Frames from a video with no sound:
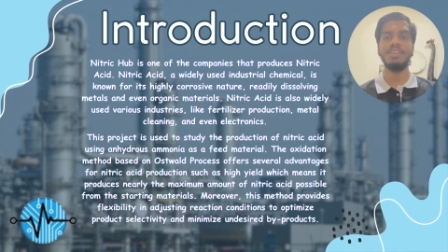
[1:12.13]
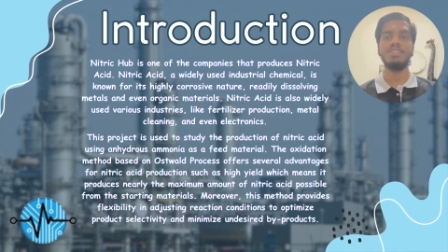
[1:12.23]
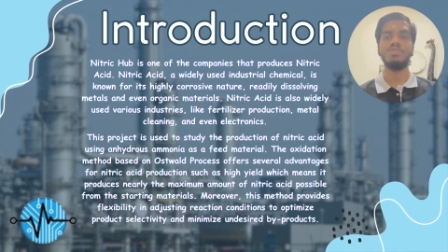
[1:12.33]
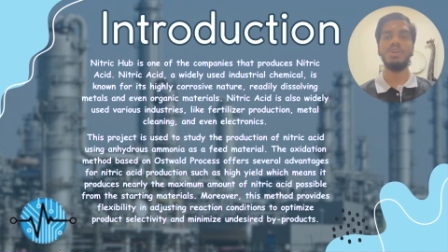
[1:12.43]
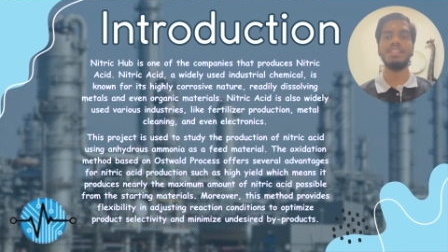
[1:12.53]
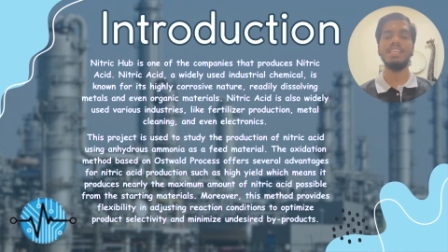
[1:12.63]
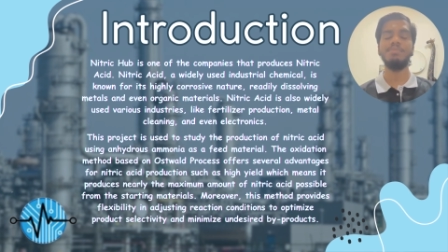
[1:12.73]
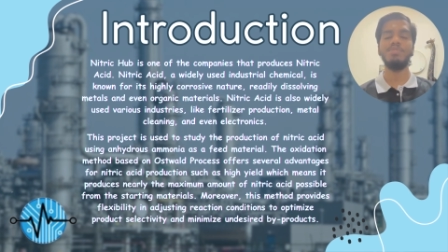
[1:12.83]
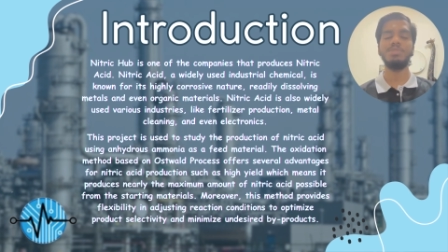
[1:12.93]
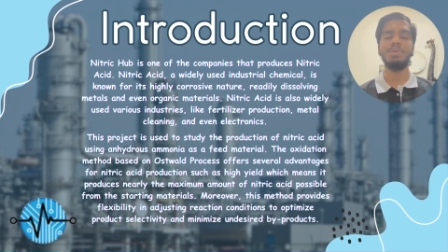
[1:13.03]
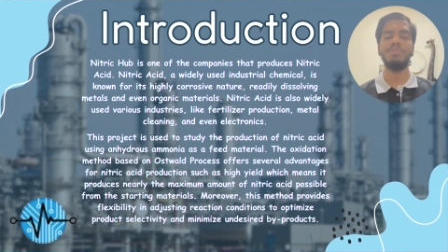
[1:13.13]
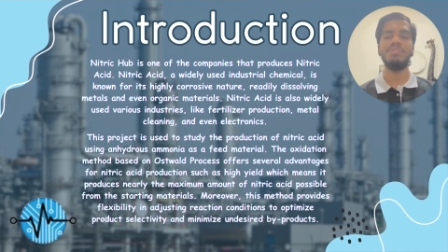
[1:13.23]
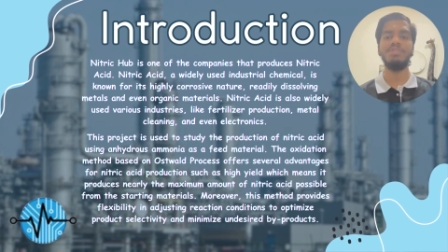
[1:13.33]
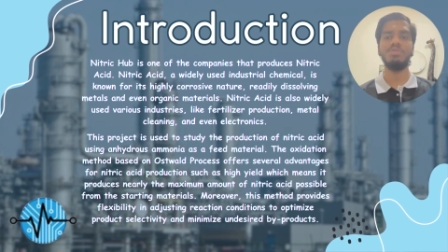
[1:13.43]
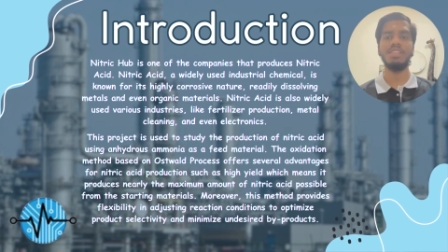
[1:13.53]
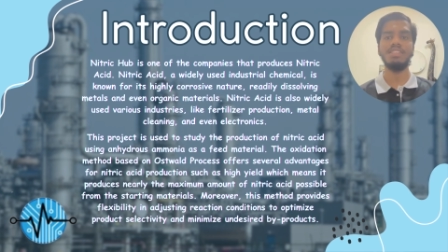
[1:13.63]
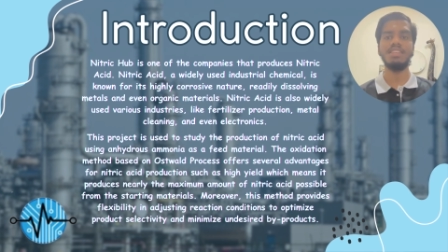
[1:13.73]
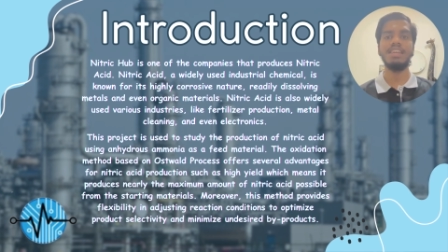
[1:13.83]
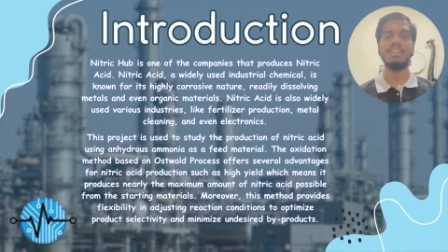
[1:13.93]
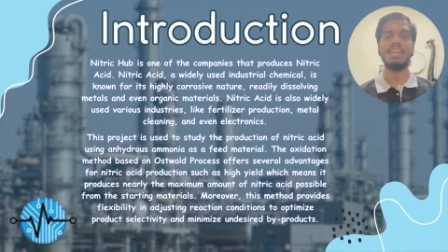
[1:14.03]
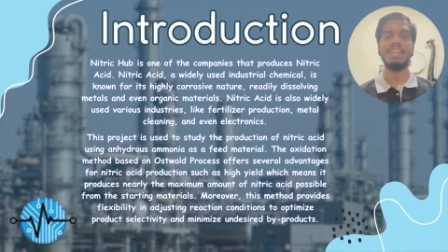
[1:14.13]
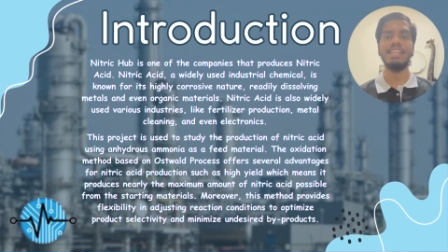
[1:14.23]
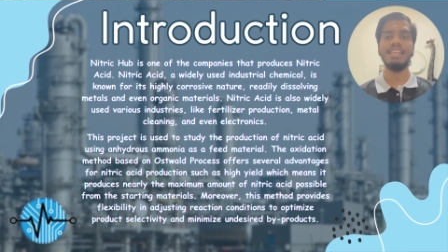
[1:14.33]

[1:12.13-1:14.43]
So I think most people will know this. Nitric